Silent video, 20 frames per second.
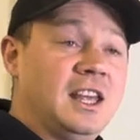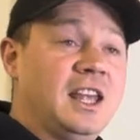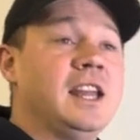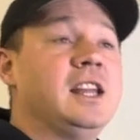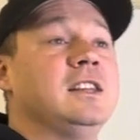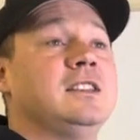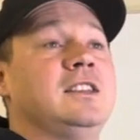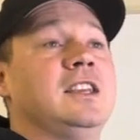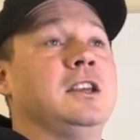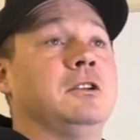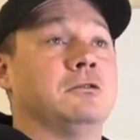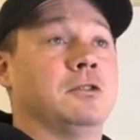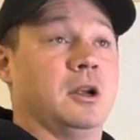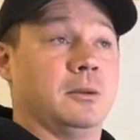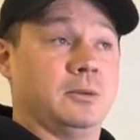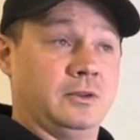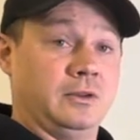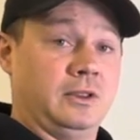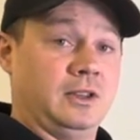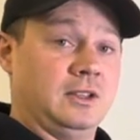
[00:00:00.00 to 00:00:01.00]
18
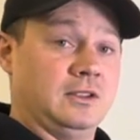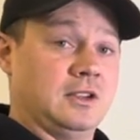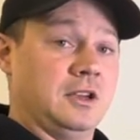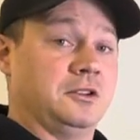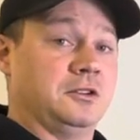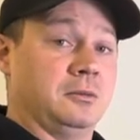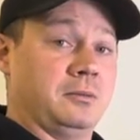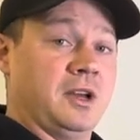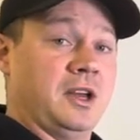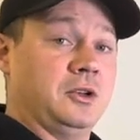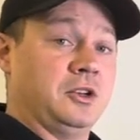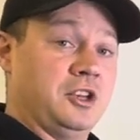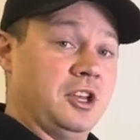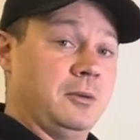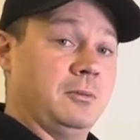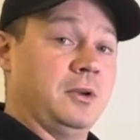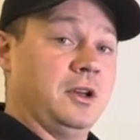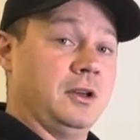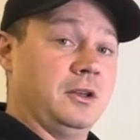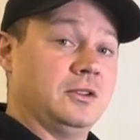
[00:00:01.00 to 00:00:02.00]
reps with these 100-pound
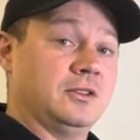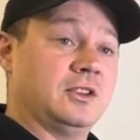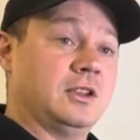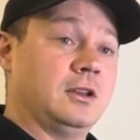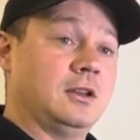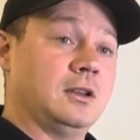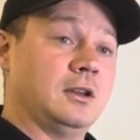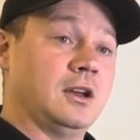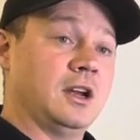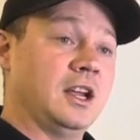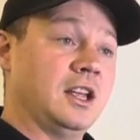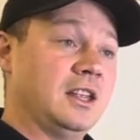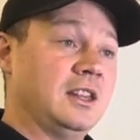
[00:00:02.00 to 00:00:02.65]
dumbbells, all right?